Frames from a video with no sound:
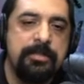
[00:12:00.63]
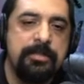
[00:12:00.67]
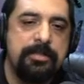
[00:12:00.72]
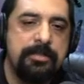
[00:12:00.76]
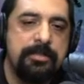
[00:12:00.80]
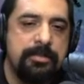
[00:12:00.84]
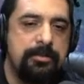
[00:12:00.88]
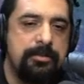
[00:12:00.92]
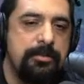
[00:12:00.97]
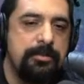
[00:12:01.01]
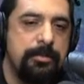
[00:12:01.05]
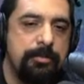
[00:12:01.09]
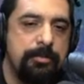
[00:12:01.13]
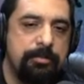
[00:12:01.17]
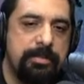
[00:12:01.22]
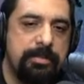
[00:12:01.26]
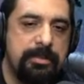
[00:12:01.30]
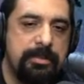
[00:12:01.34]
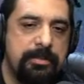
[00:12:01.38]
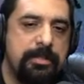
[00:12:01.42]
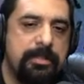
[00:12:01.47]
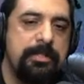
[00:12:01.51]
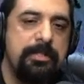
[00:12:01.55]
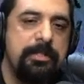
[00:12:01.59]
2,
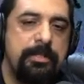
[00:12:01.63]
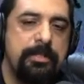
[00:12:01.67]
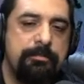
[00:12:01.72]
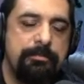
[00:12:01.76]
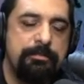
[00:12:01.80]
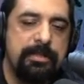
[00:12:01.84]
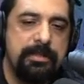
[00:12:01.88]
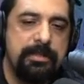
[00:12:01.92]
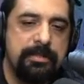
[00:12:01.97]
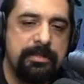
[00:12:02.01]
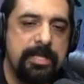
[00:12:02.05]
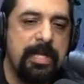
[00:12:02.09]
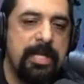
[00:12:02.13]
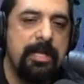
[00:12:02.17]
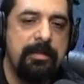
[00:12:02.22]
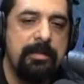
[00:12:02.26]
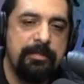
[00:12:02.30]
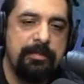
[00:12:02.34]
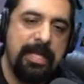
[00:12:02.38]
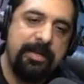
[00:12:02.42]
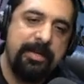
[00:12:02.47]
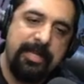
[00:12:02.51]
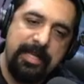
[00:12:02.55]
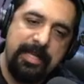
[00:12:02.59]
3, down
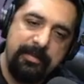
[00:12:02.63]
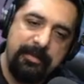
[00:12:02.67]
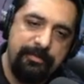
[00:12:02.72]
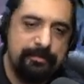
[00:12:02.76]
to F.